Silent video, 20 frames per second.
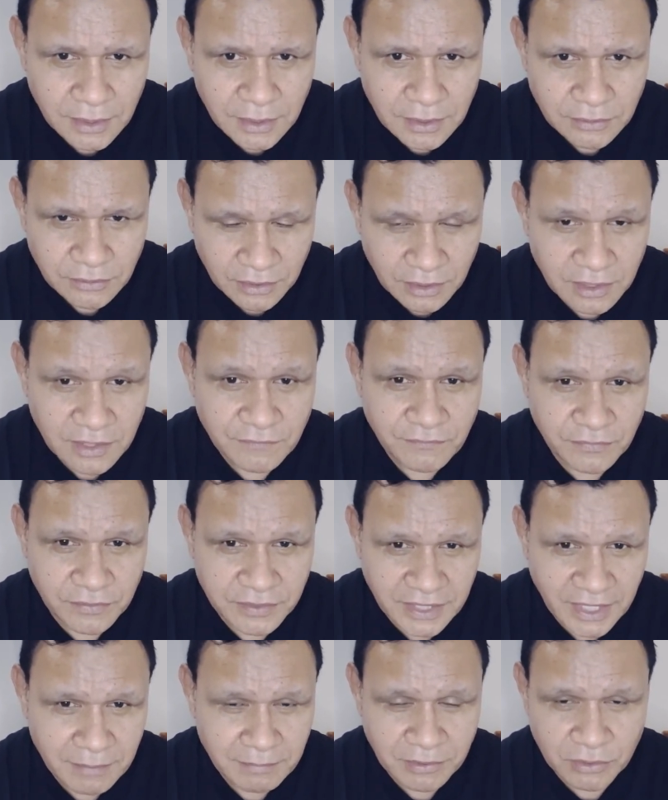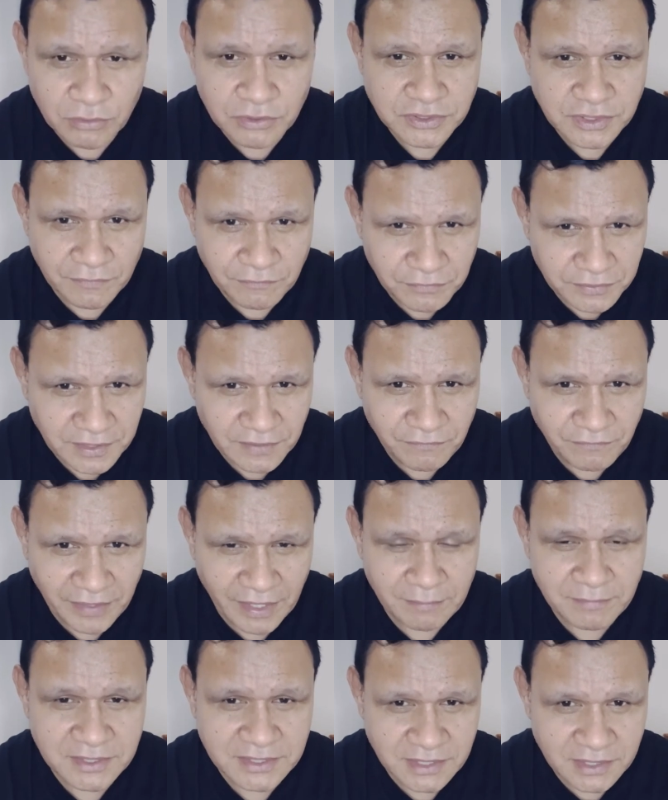not only for them, but also for their
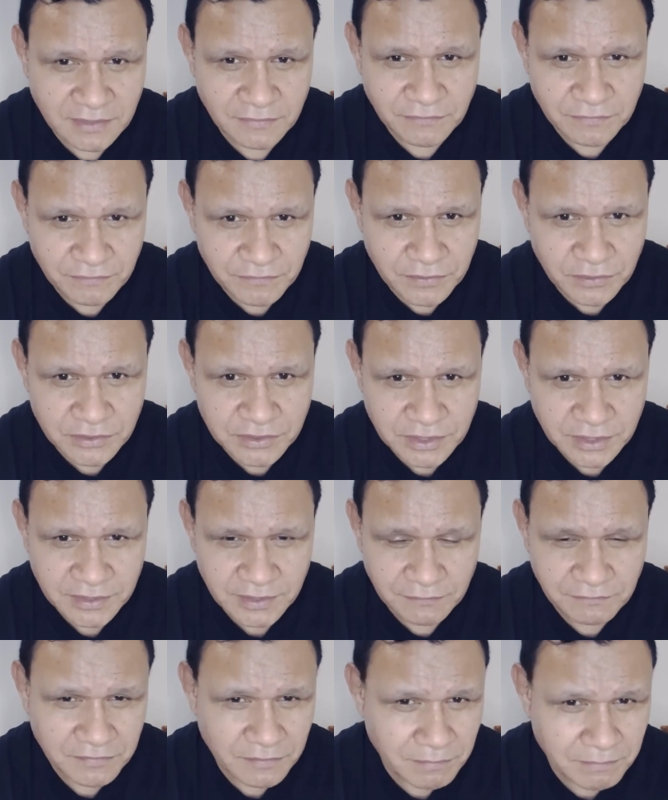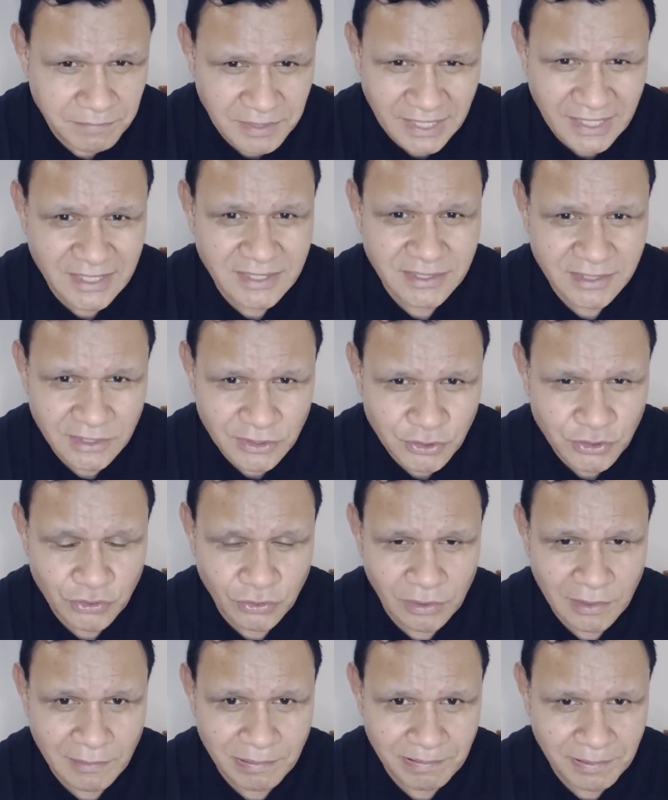families and their future. Give them peace and
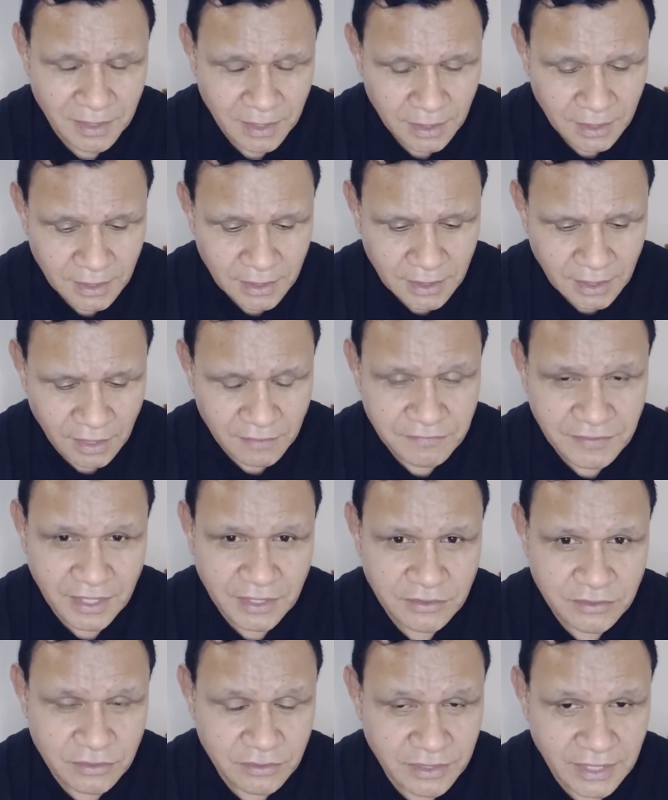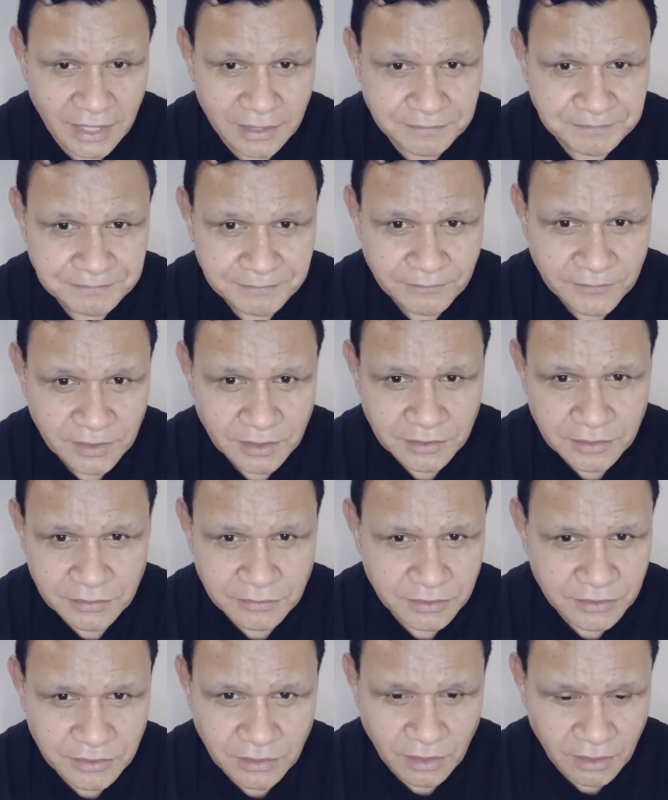joy. I thank you that you're
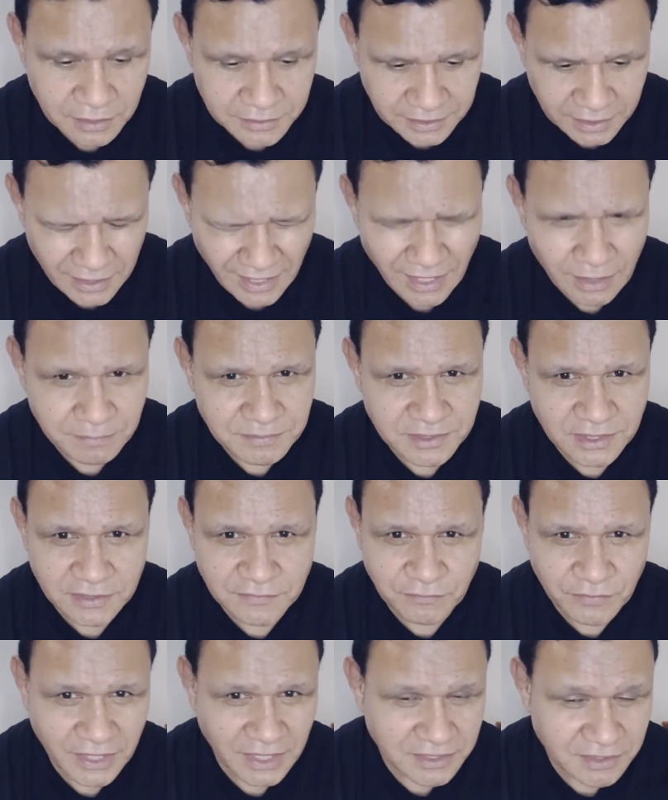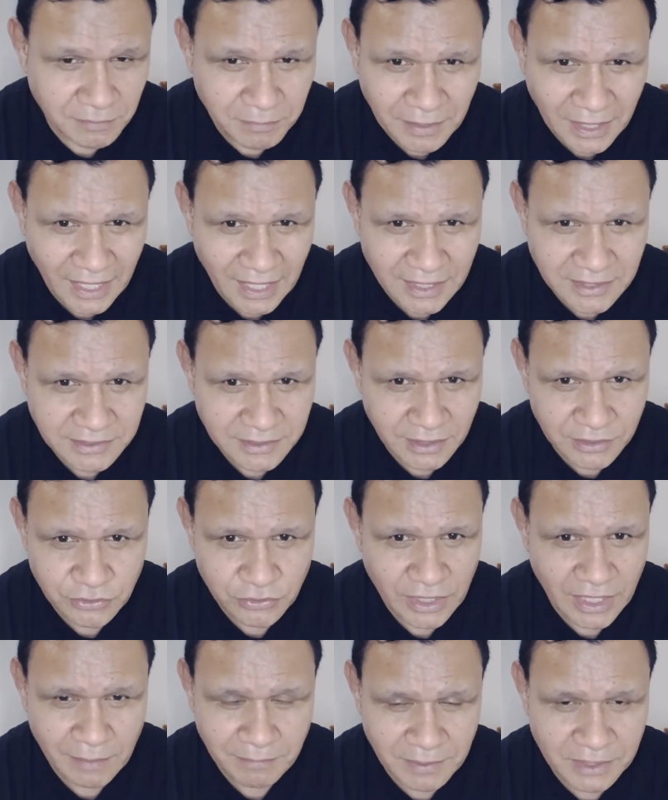a God that helps us forget the past and you
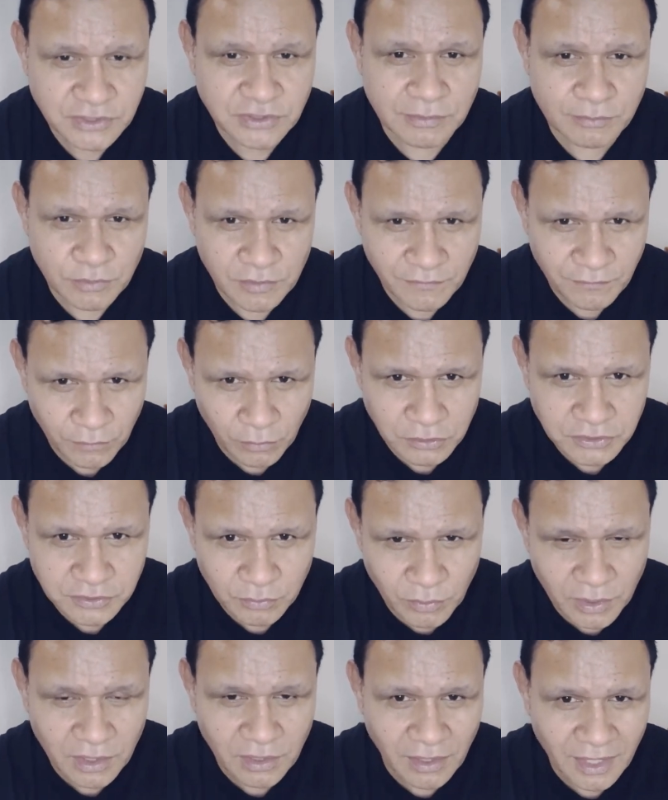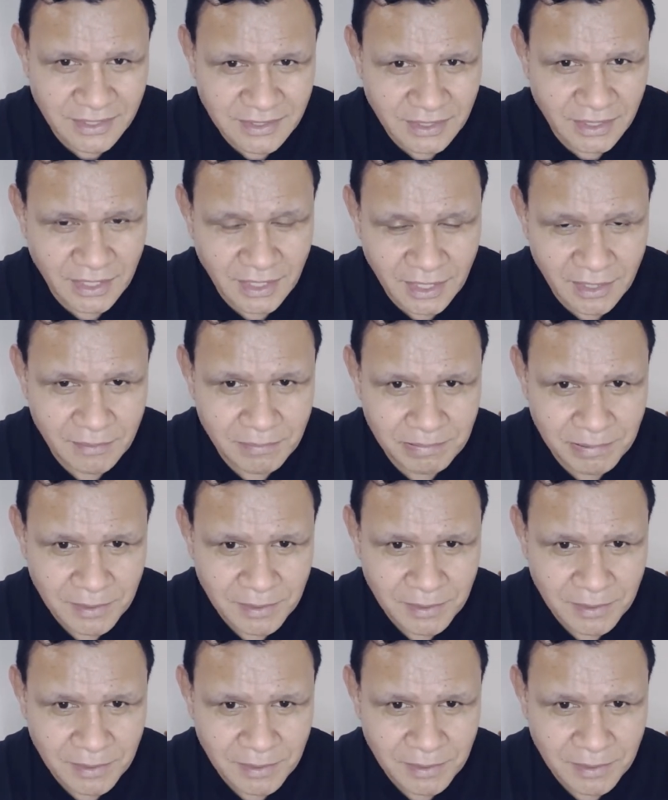help us to move forward to what lies ahead.